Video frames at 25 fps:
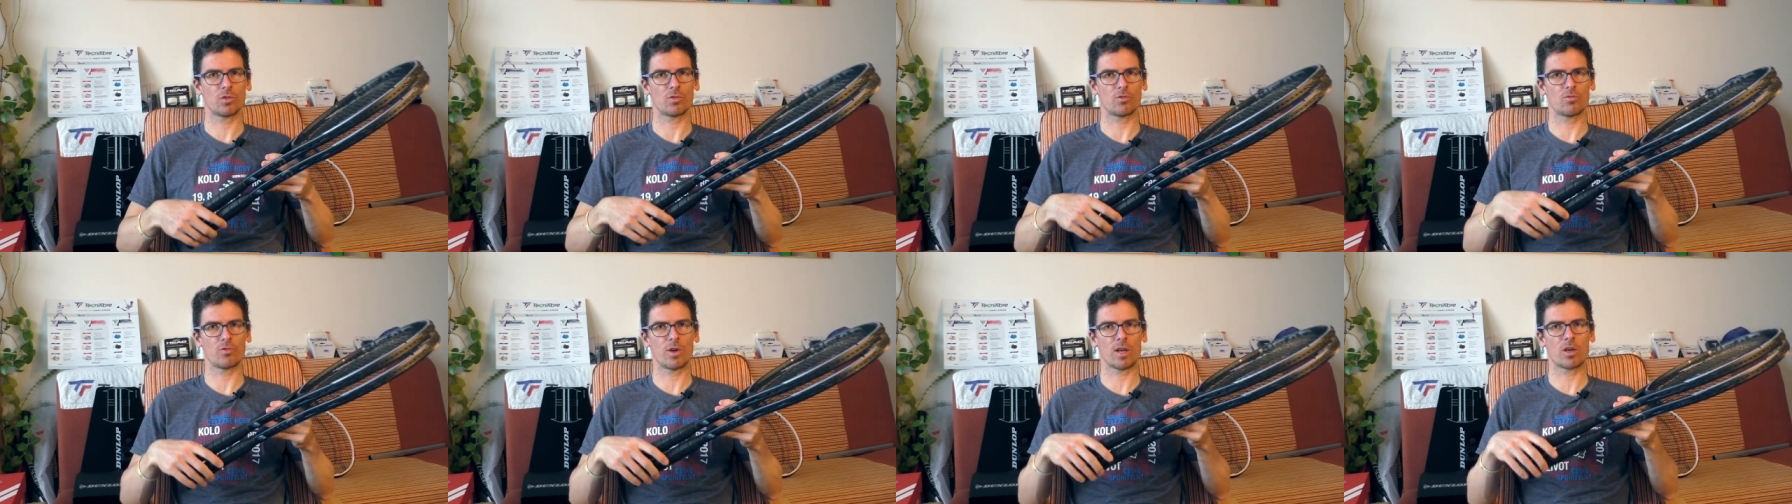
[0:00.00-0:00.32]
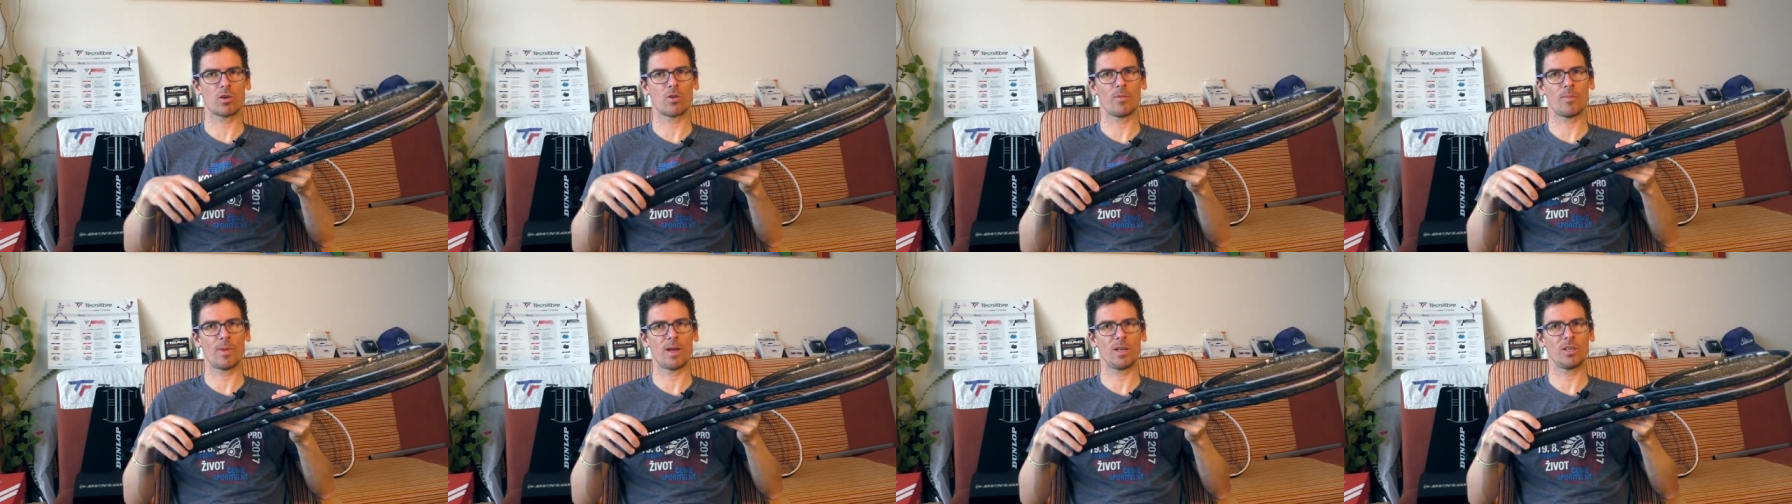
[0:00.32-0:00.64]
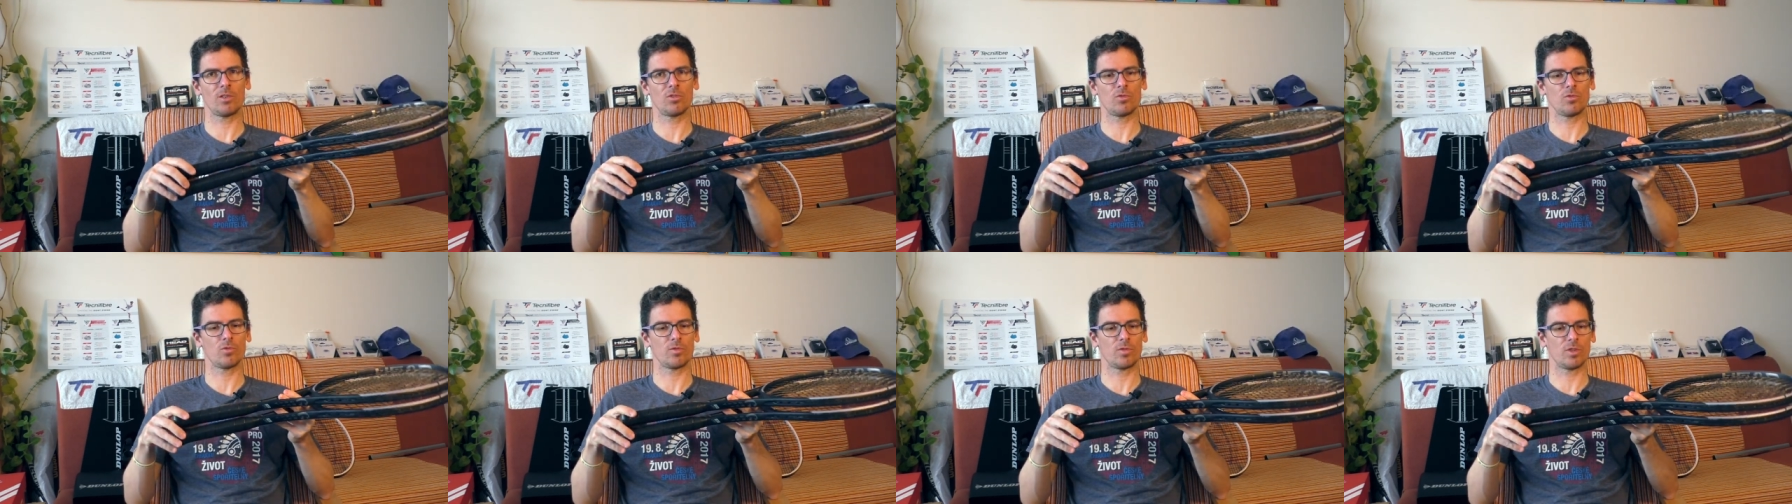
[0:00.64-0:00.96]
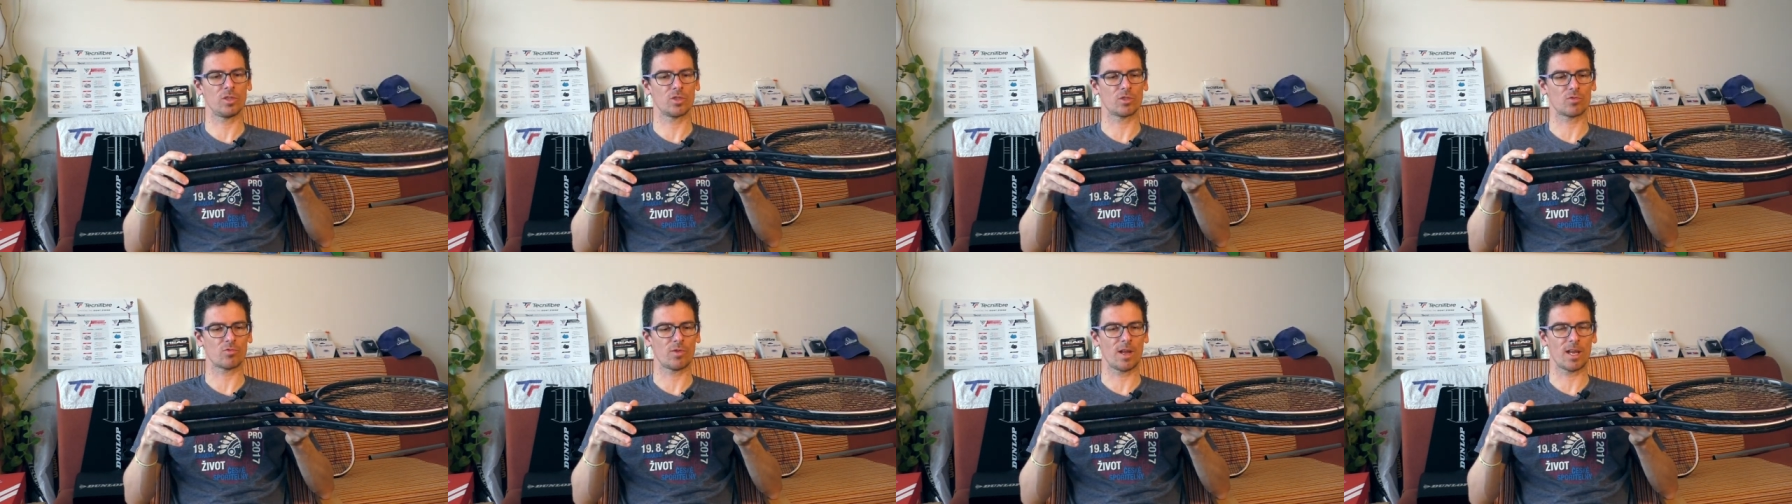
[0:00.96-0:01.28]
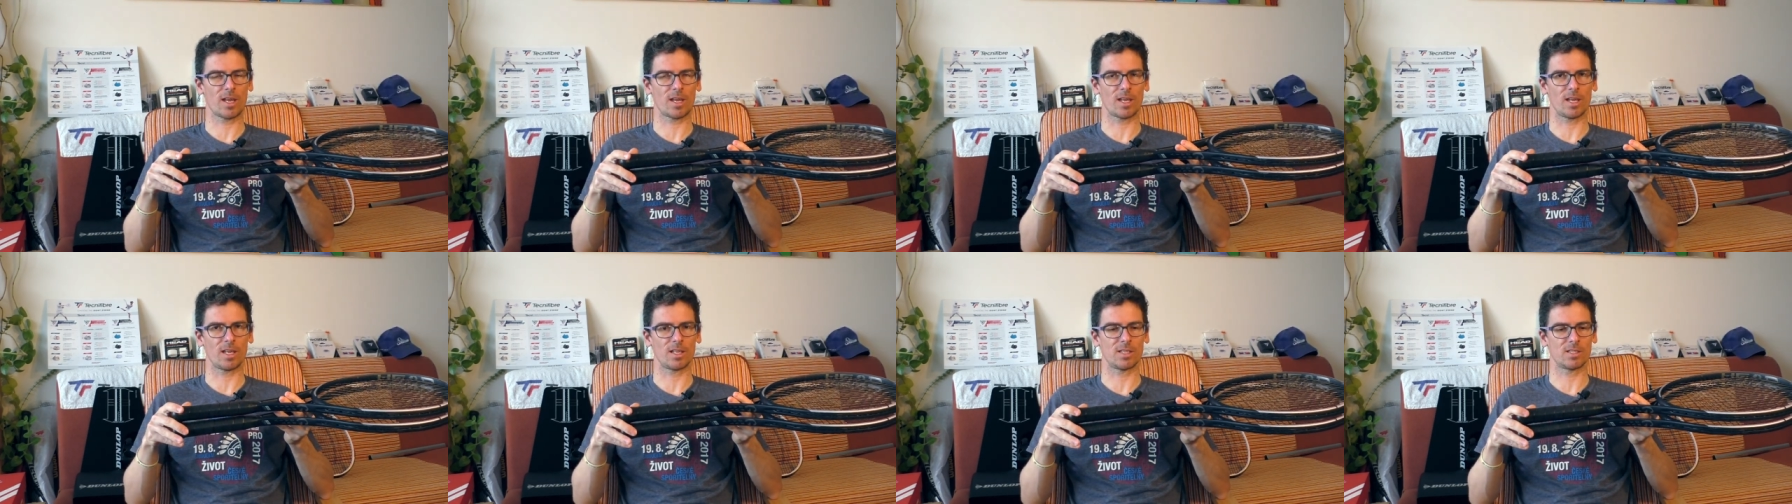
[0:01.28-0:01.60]
recommend you these
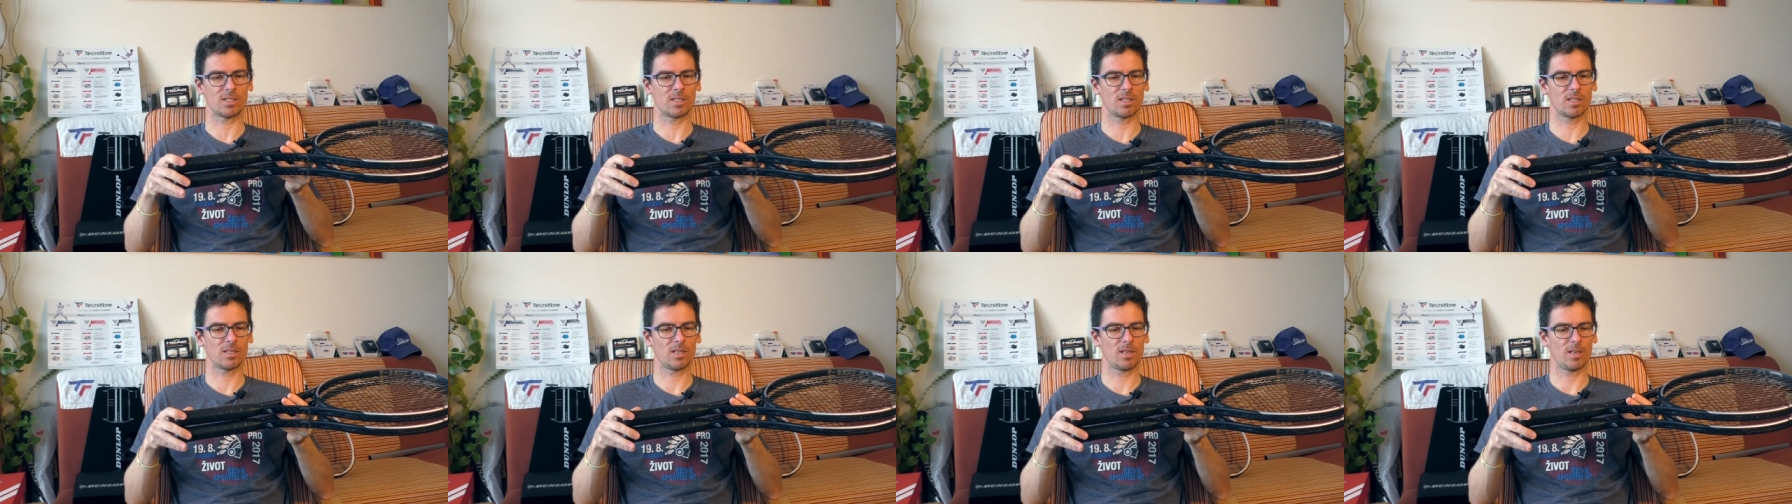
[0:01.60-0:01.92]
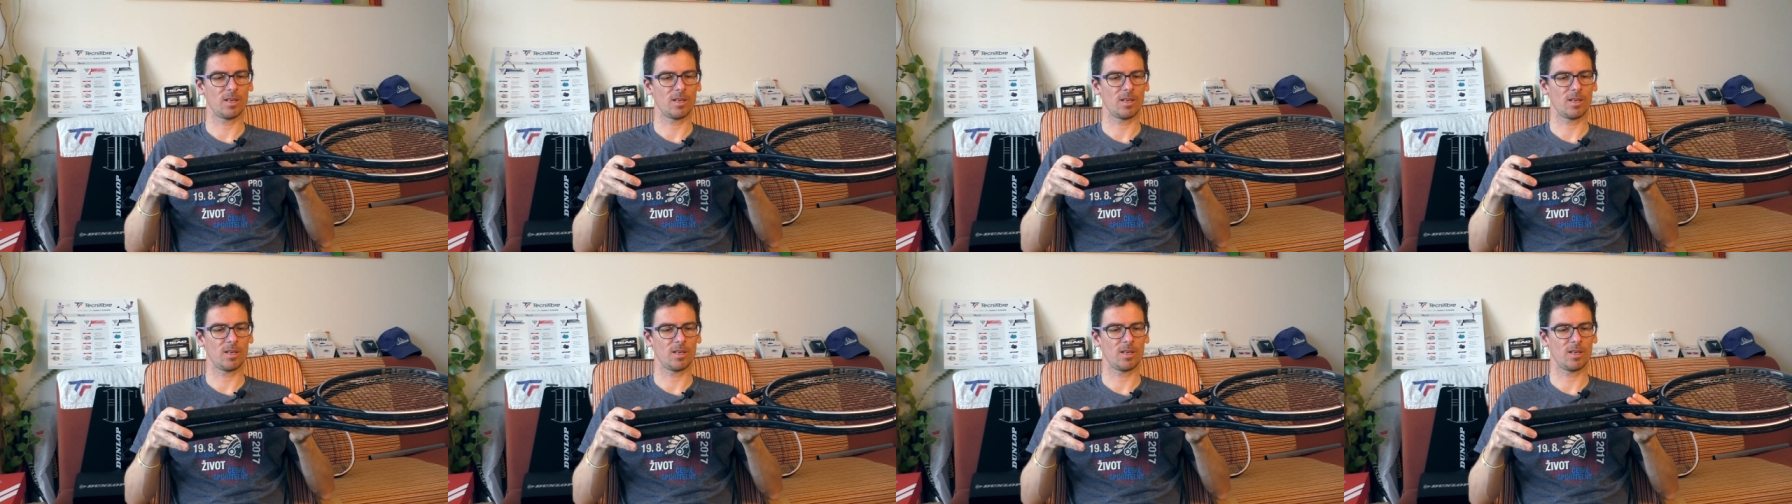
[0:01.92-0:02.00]
records